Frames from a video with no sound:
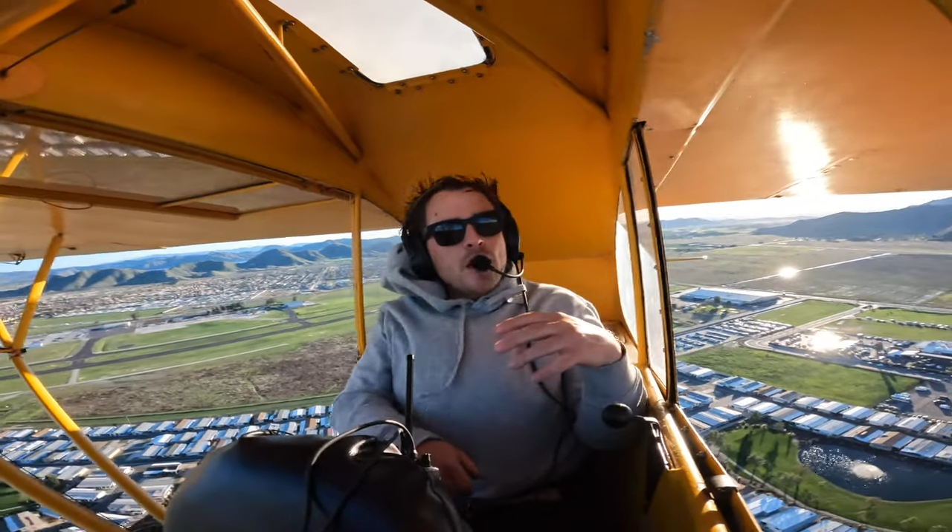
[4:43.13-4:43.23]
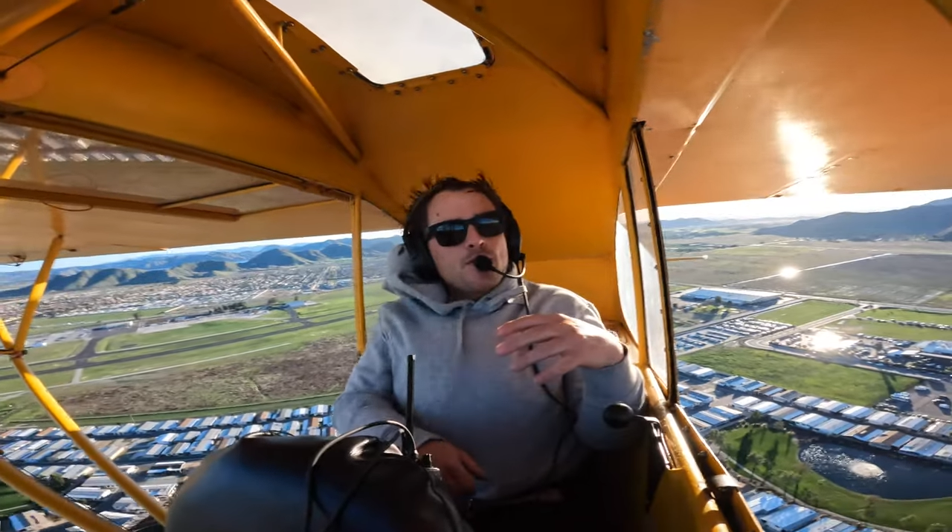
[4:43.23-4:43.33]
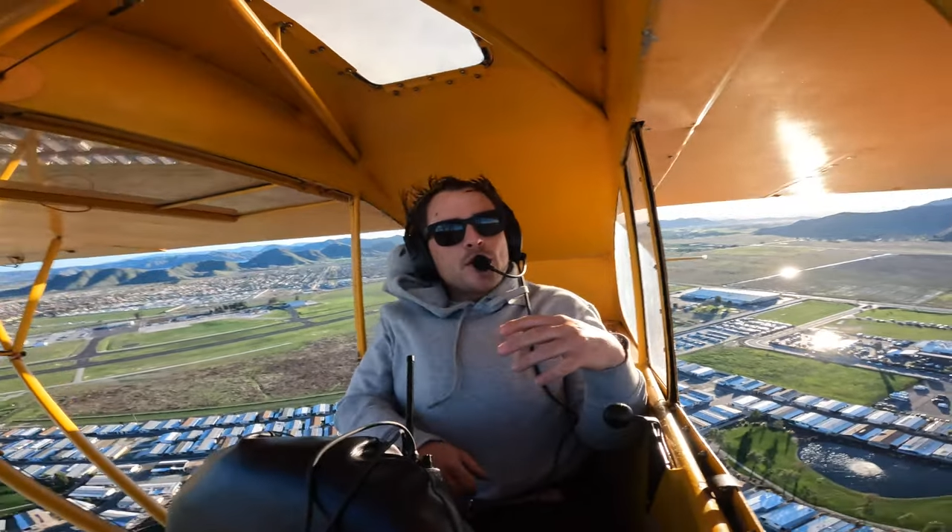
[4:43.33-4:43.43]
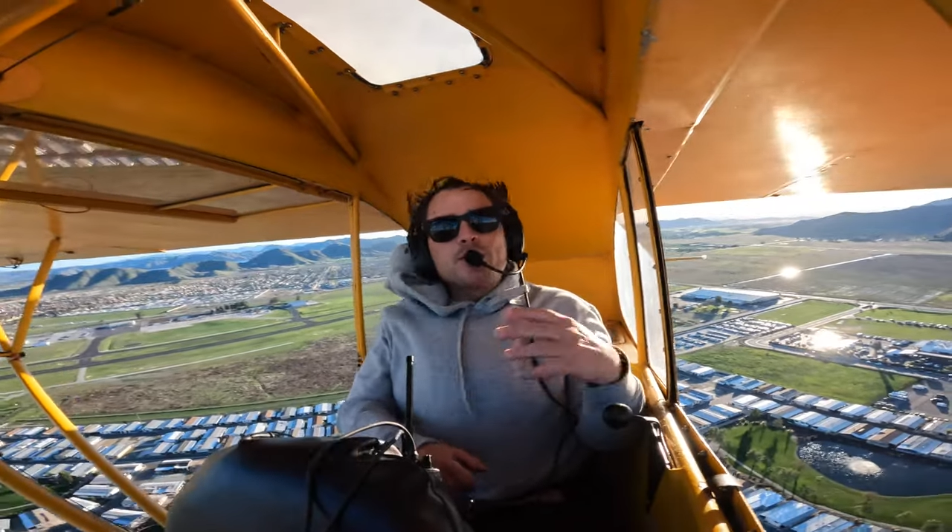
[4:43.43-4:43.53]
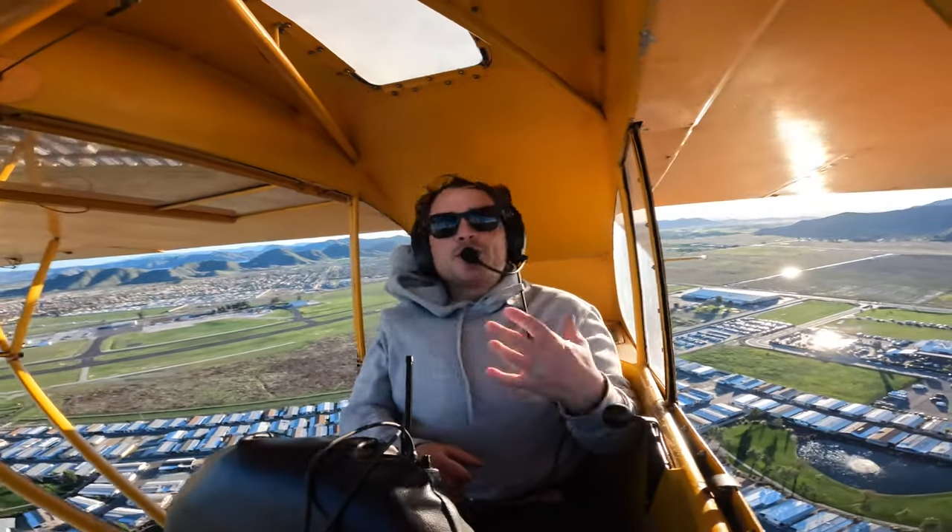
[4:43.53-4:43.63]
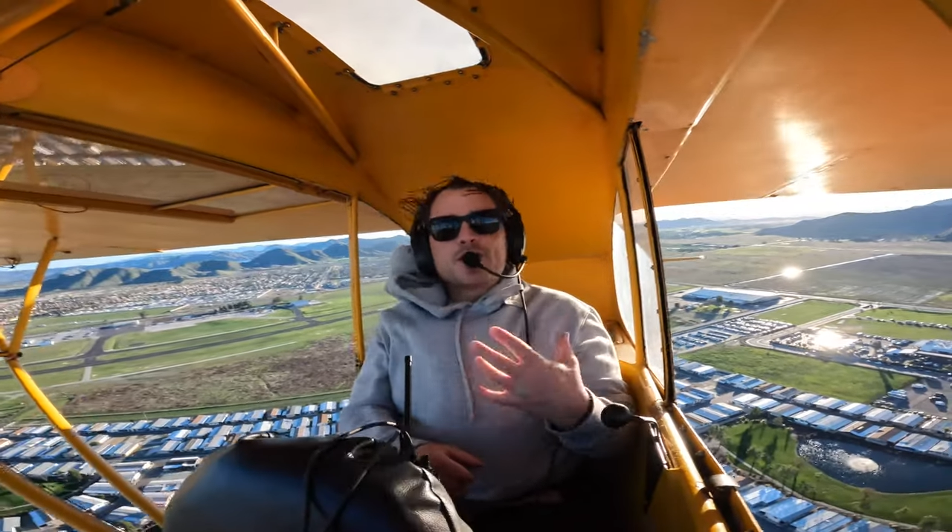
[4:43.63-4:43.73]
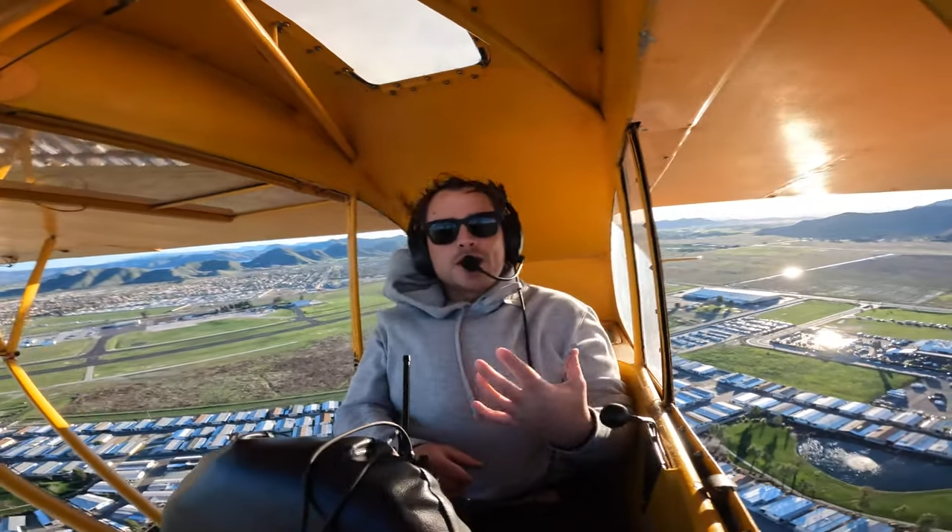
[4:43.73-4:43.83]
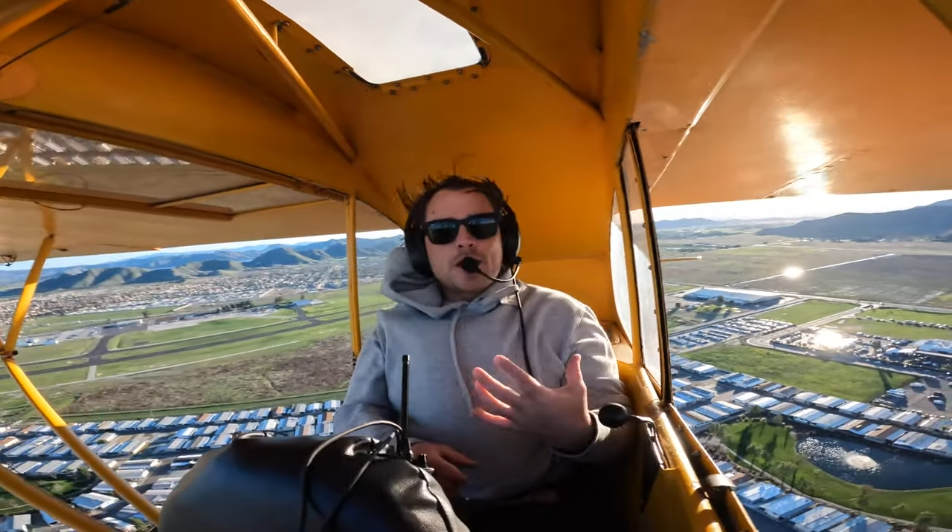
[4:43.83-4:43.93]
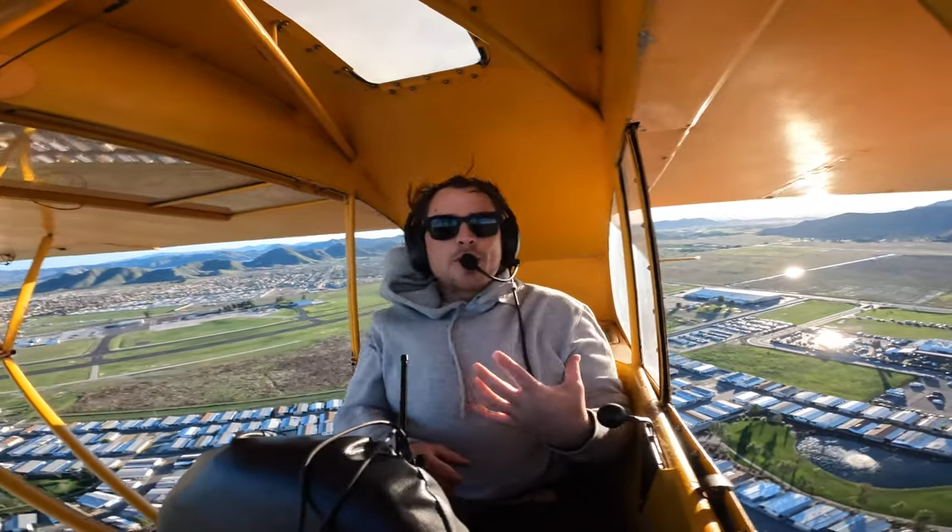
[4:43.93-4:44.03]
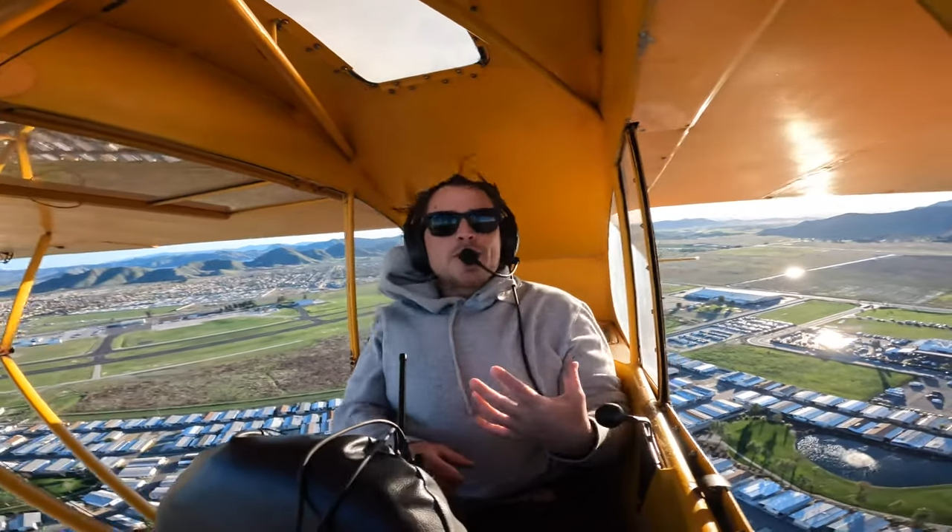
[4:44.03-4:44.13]
they were
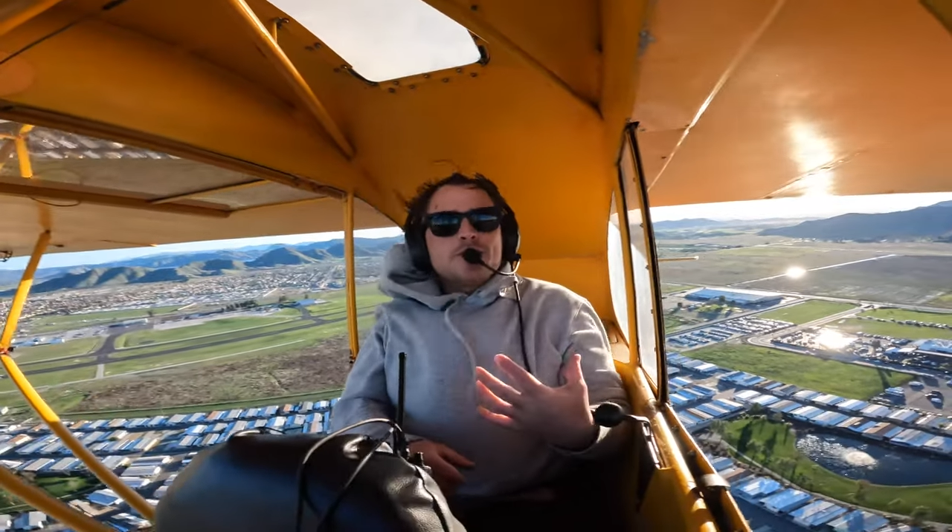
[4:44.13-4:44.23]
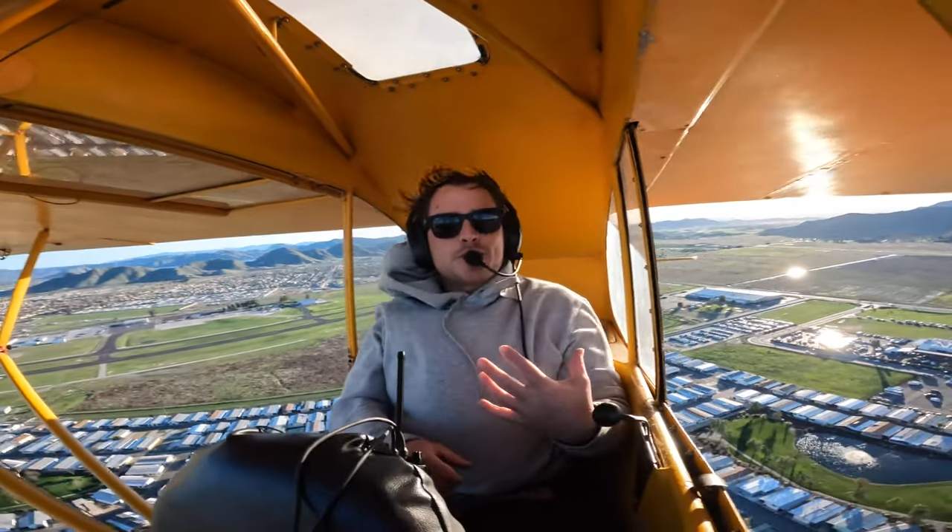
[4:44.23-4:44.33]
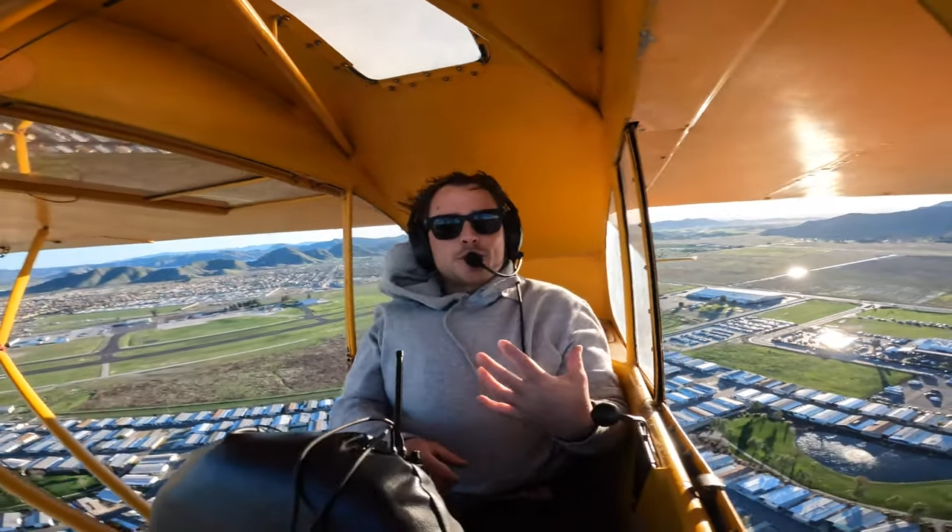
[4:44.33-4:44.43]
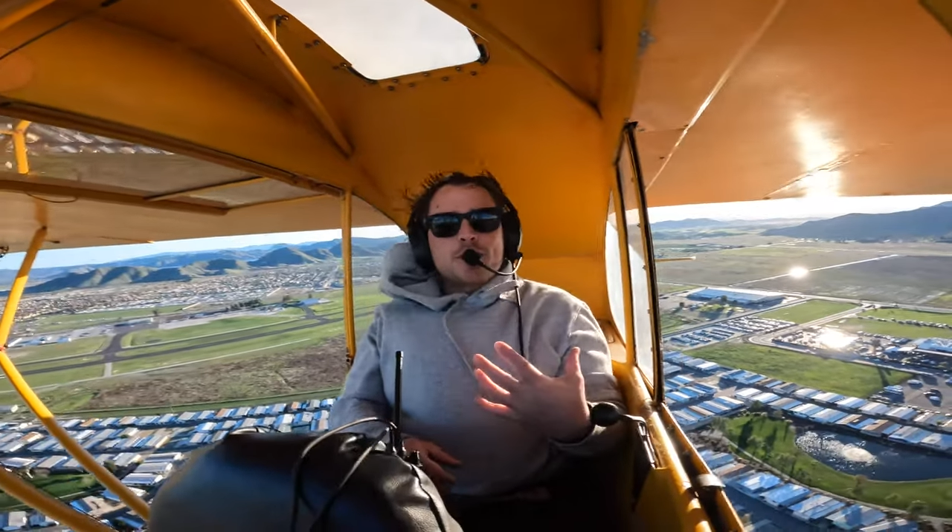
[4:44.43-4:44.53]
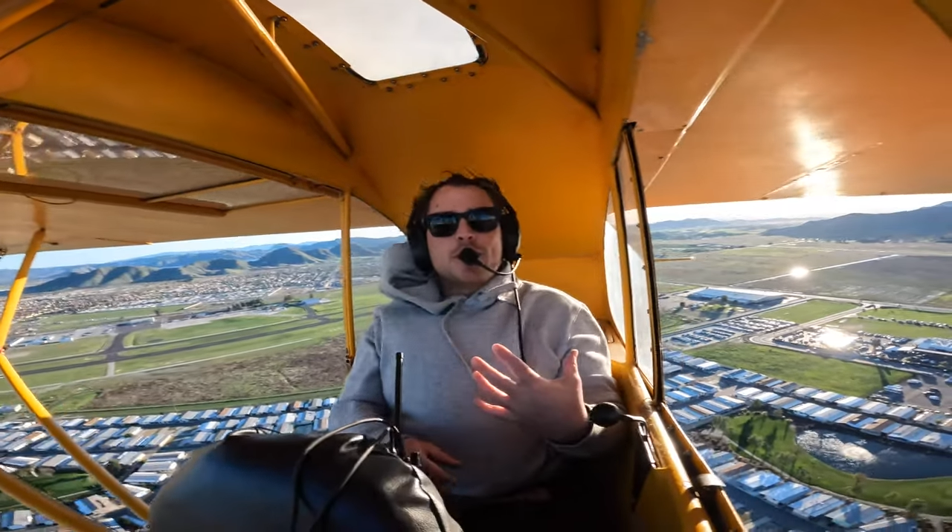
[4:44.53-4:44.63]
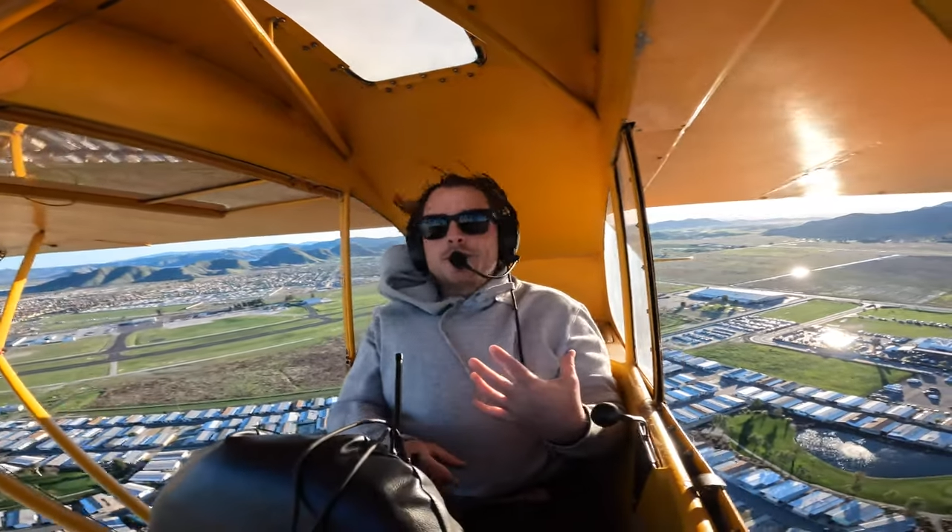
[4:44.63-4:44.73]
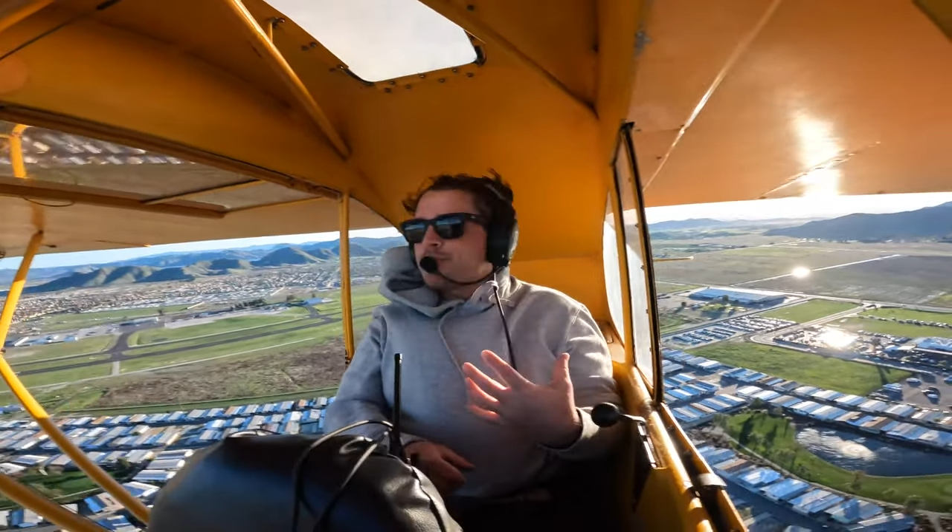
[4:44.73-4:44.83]
celebrities to me.